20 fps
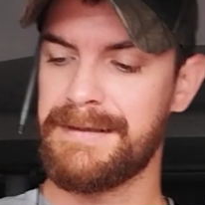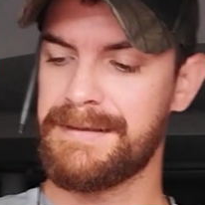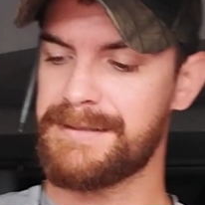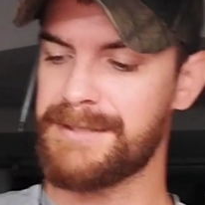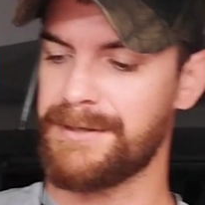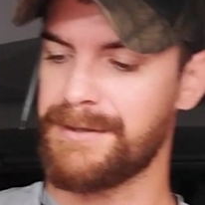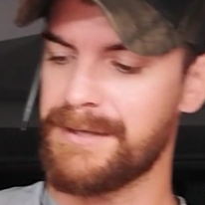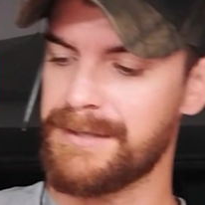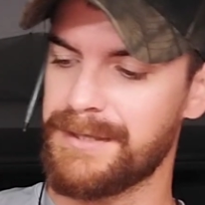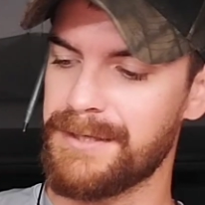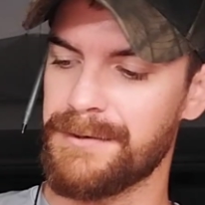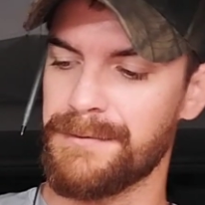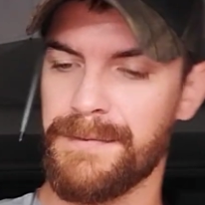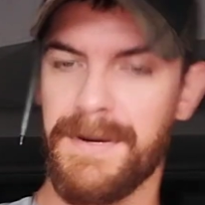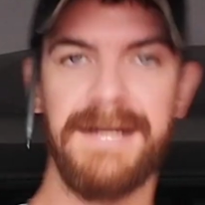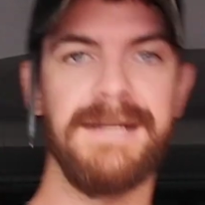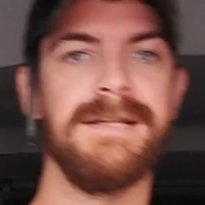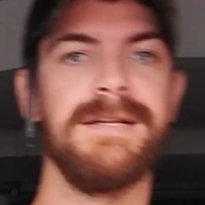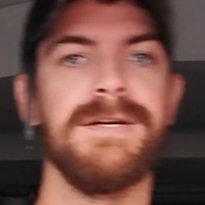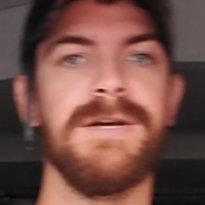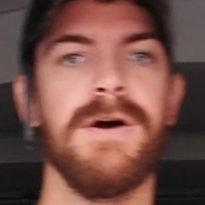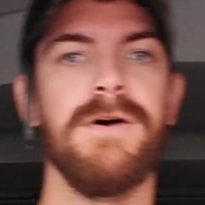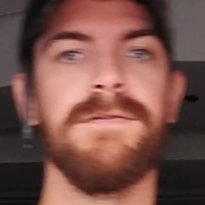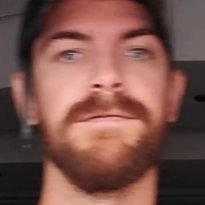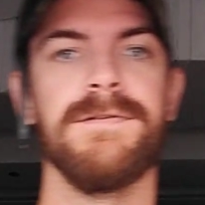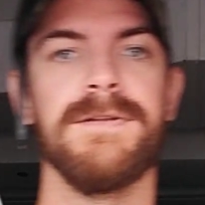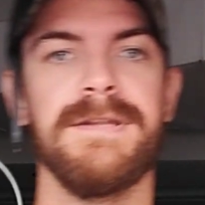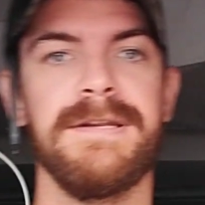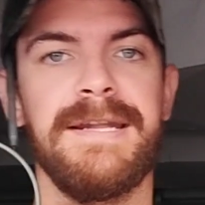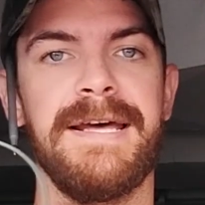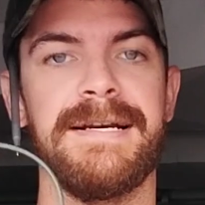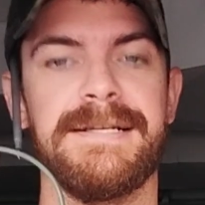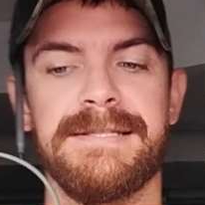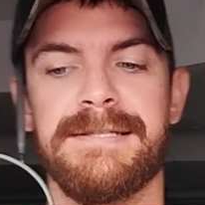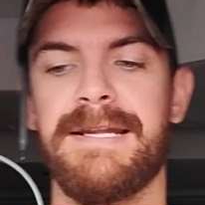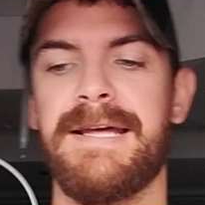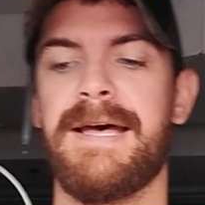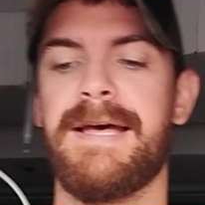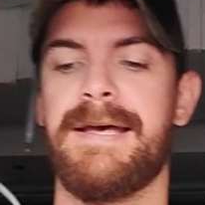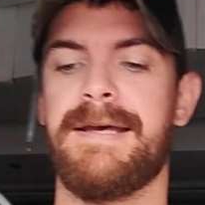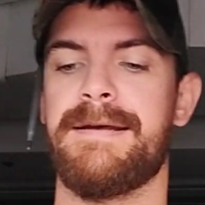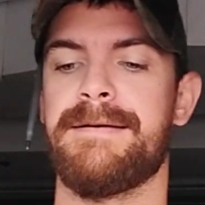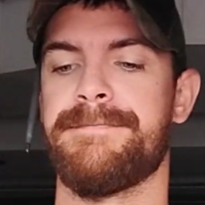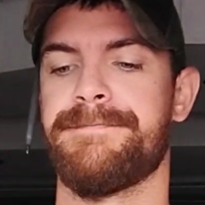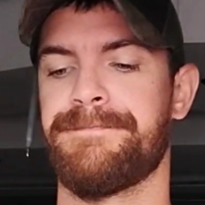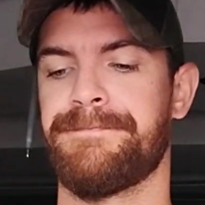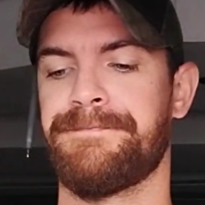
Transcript: so that they're ready to go for the next day.